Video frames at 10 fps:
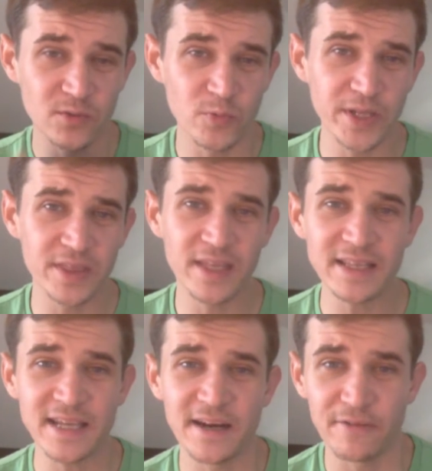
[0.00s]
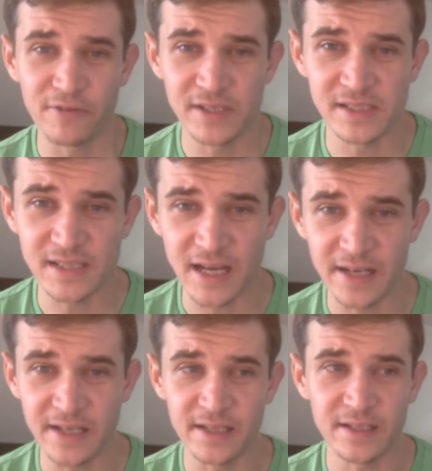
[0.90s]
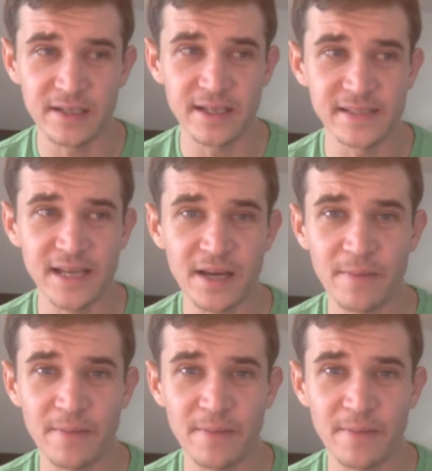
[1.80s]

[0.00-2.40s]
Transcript: We'd think that in a free society, it's not